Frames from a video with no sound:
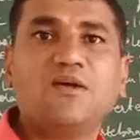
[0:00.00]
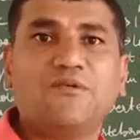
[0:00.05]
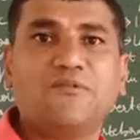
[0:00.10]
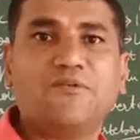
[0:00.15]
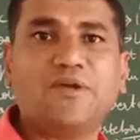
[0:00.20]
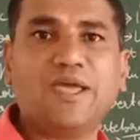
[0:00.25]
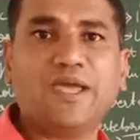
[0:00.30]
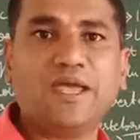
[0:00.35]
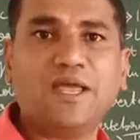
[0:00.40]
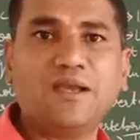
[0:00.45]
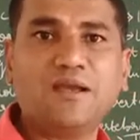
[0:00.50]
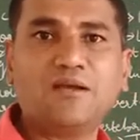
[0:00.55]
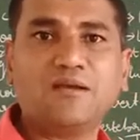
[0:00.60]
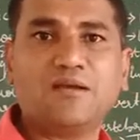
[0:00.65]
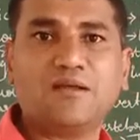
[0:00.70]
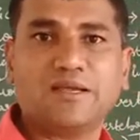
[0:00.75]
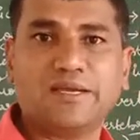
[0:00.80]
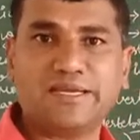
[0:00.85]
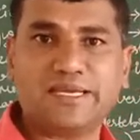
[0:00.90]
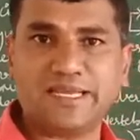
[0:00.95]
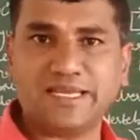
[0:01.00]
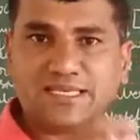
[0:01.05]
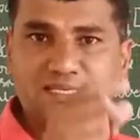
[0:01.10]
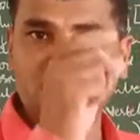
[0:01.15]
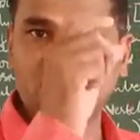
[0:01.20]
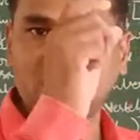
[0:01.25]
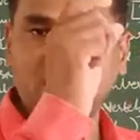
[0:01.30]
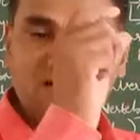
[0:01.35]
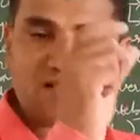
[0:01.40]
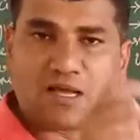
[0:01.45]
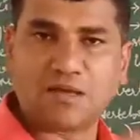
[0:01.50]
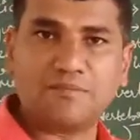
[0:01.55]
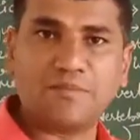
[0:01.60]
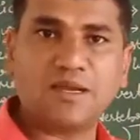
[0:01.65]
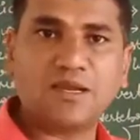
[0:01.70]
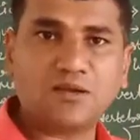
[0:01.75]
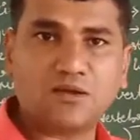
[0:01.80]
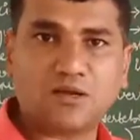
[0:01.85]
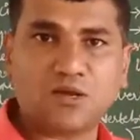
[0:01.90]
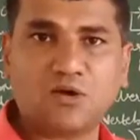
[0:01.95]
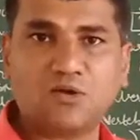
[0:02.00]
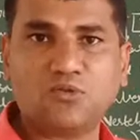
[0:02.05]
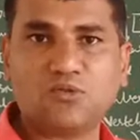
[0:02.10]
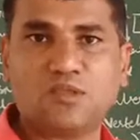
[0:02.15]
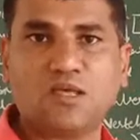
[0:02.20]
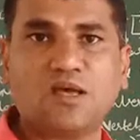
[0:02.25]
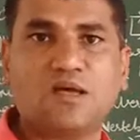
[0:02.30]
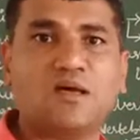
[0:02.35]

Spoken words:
where it is coming down